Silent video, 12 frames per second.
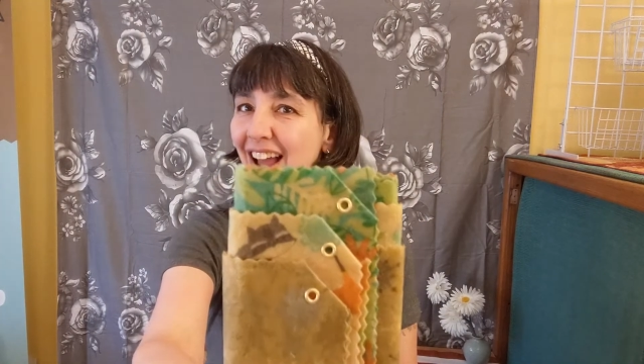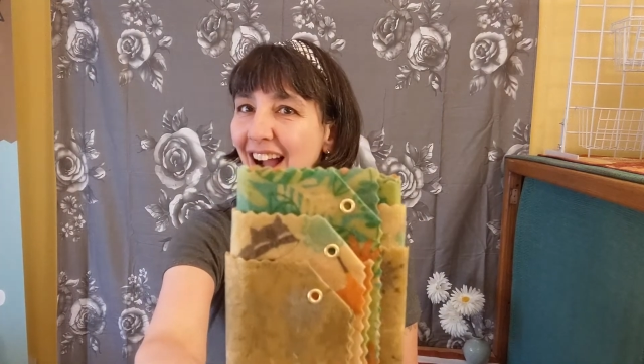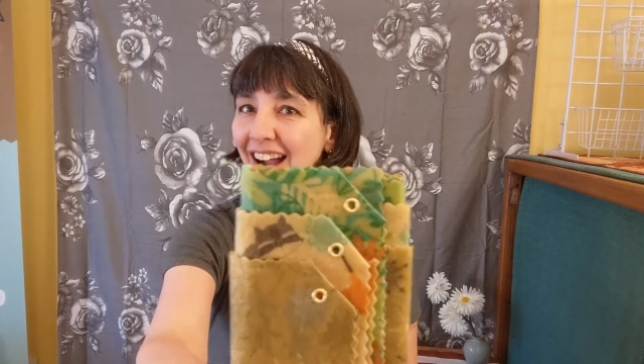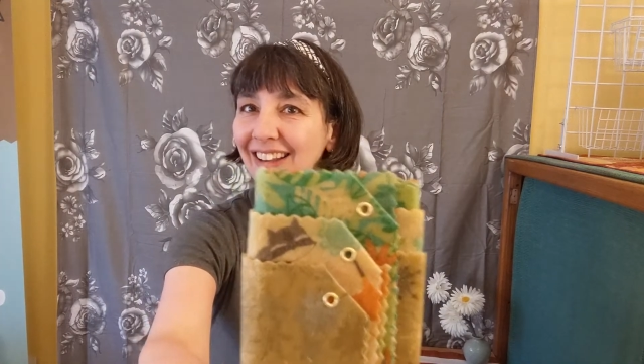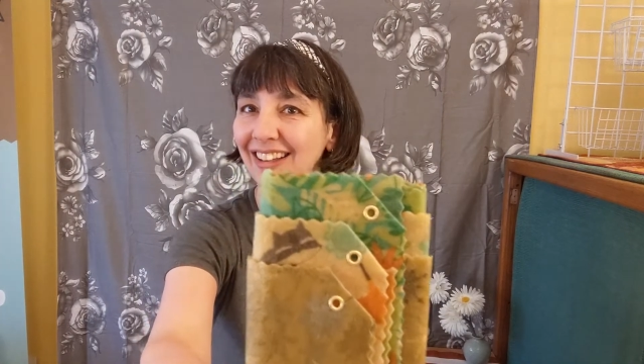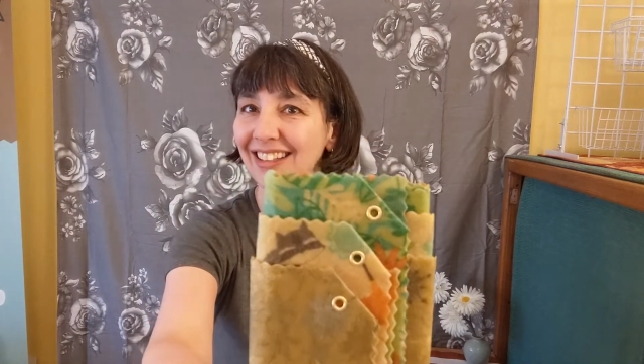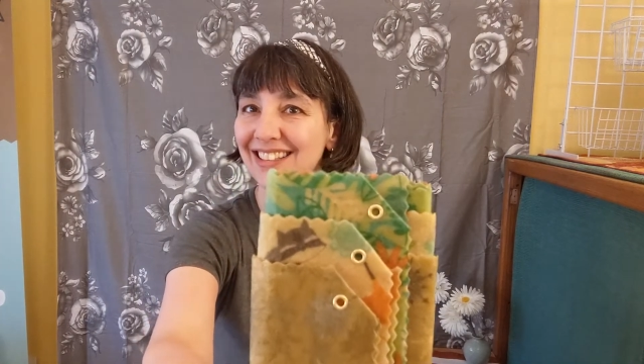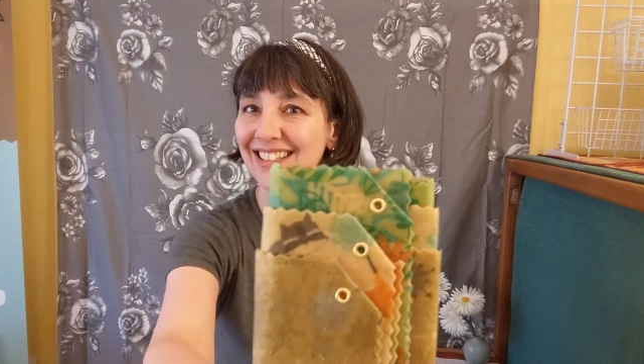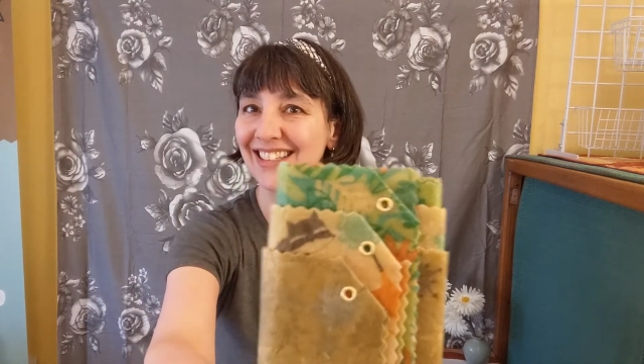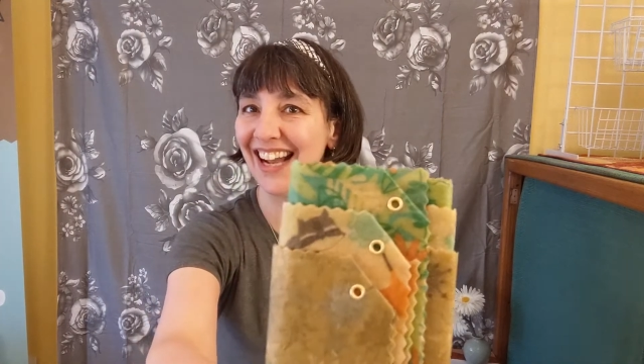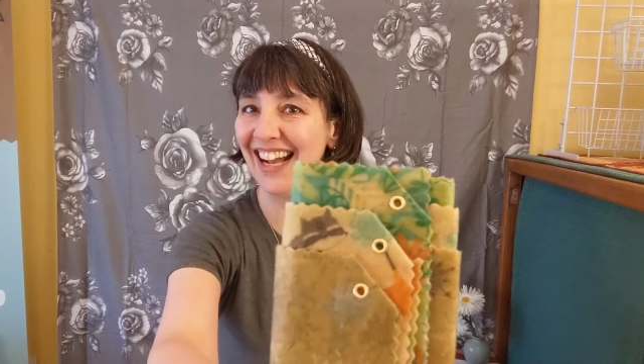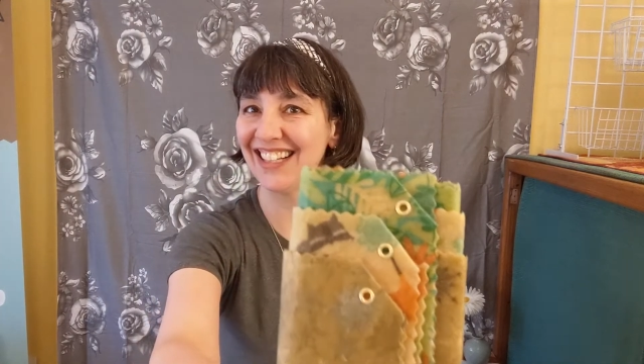eyelets
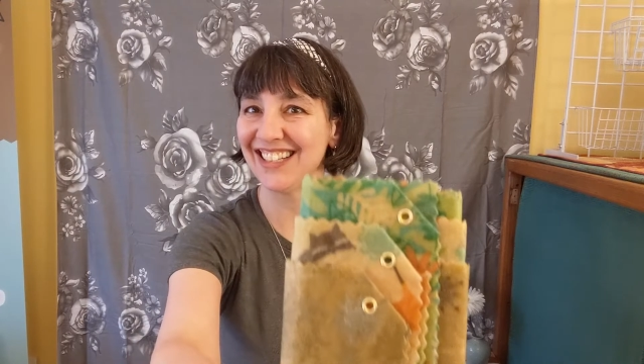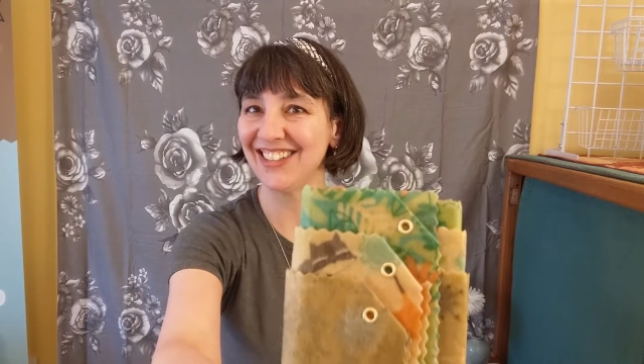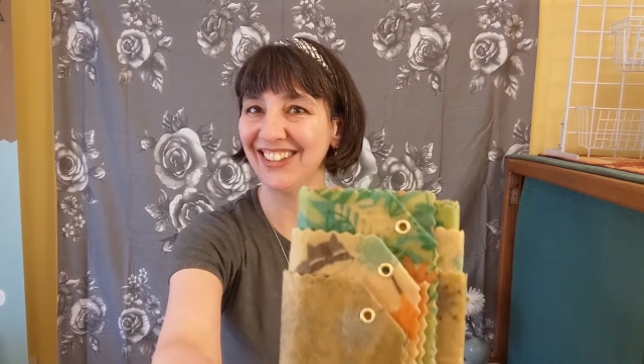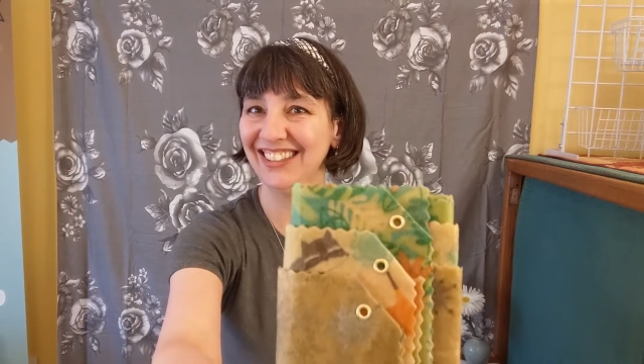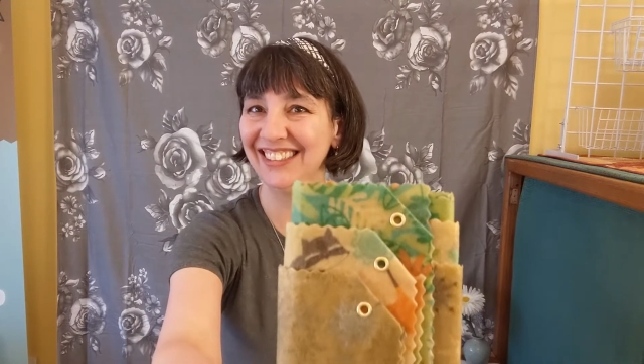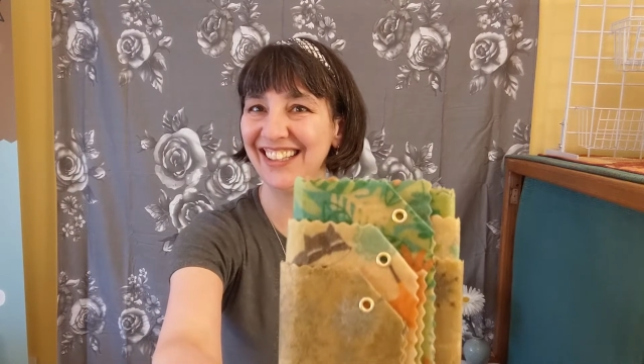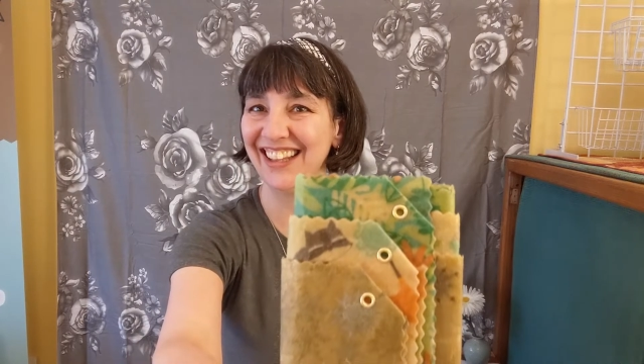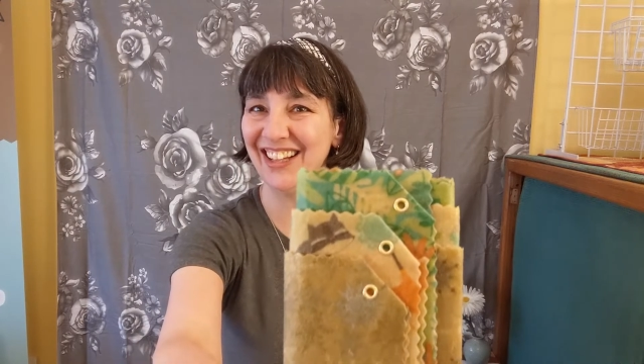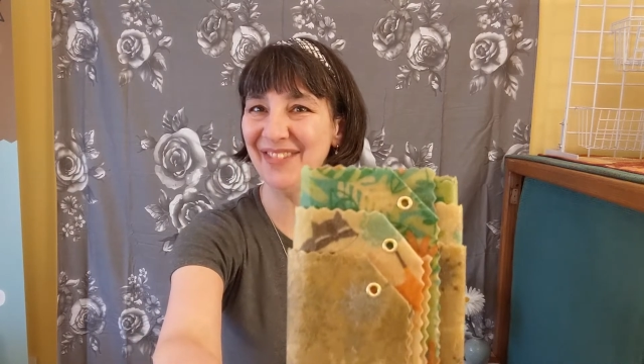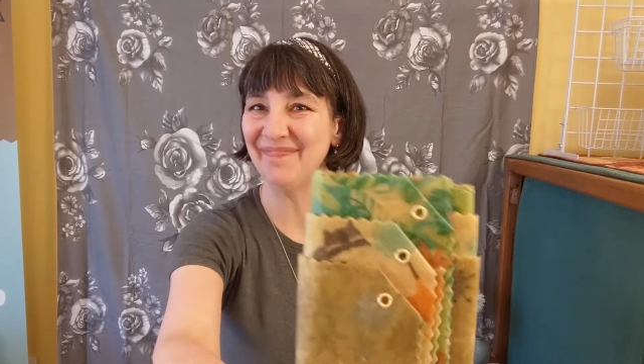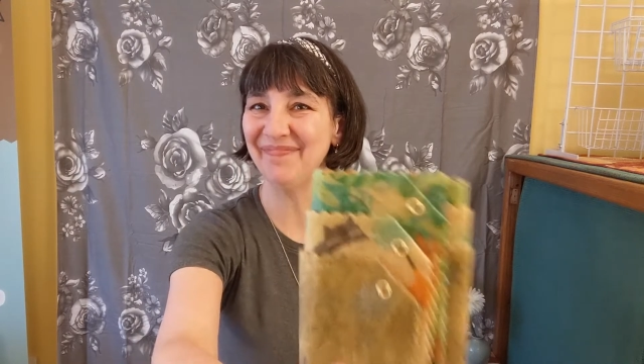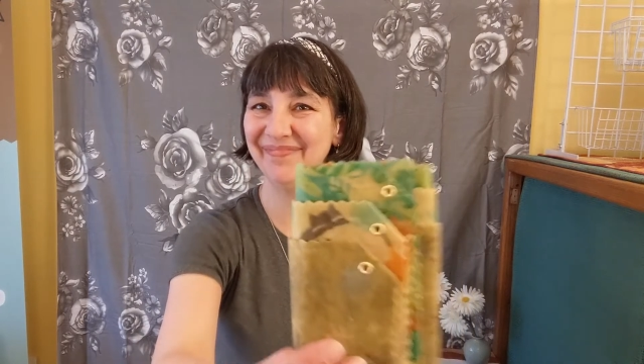attached onto
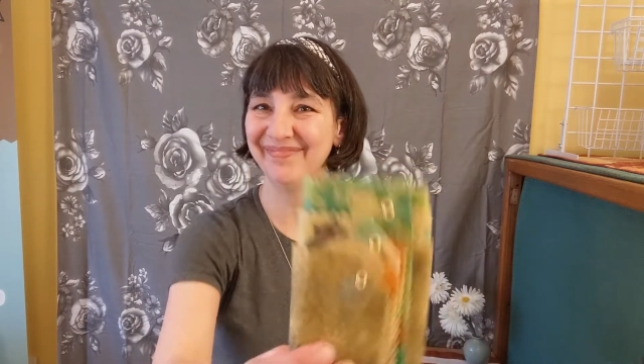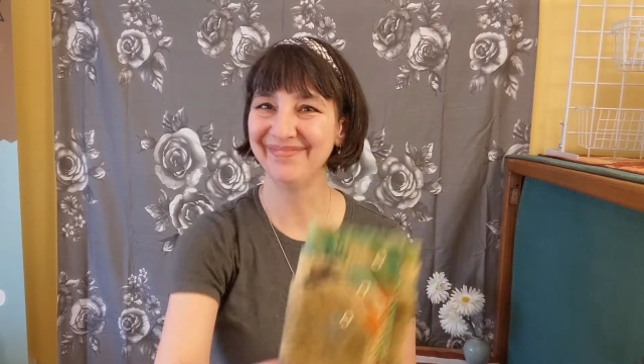them.